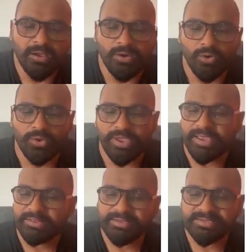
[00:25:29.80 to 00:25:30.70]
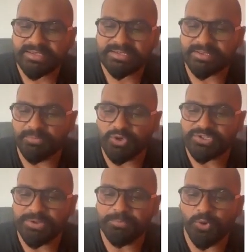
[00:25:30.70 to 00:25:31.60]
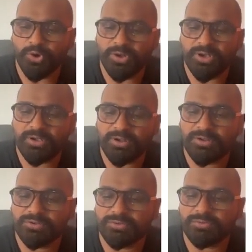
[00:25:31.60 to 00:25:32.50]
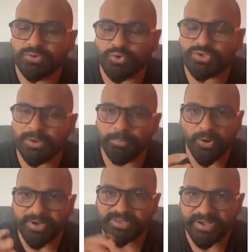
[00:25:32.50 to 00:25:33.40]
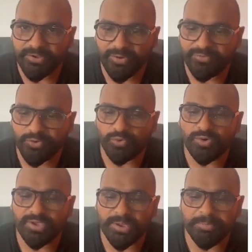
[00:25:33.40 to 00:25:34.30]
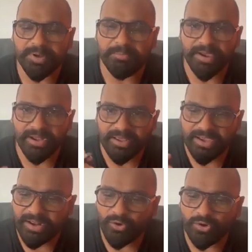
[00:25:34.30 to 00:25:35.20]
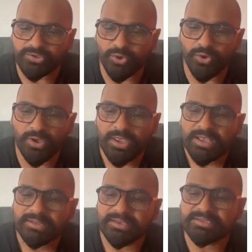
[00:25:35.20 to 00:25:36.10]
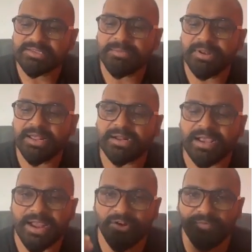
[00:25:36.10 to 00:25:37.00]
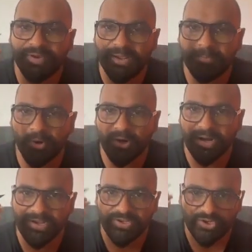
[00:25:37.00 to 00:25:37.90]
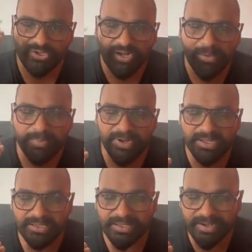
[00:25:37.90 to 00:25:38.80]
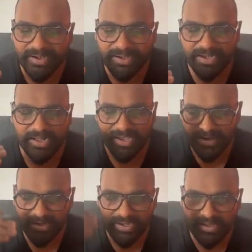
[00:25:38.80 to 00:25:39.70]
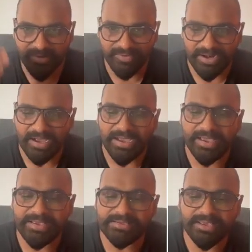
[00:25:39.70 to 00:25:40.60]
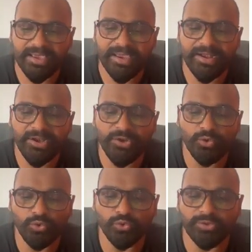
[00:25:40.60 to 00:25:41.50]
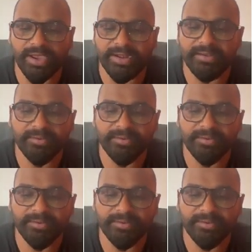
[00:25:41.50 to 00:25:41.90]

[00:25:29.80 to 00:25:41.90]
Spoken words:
Okay, this is the most important crucial point that you have to keep in mind. And also the similar kind of depolarization happening in the retina in our eyes, and due to that